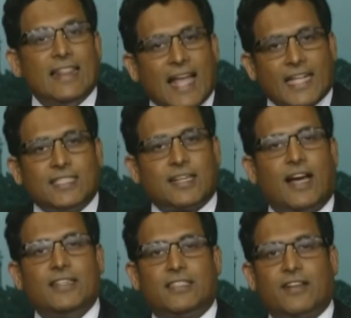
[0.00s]
That's the
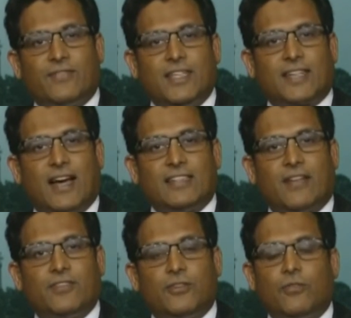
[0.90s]
kind of stuff these guys
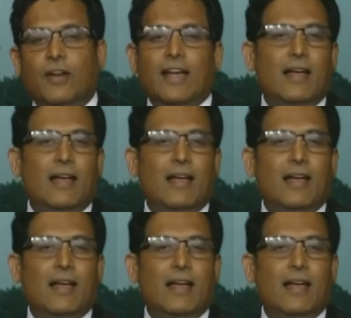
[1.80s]
have to do.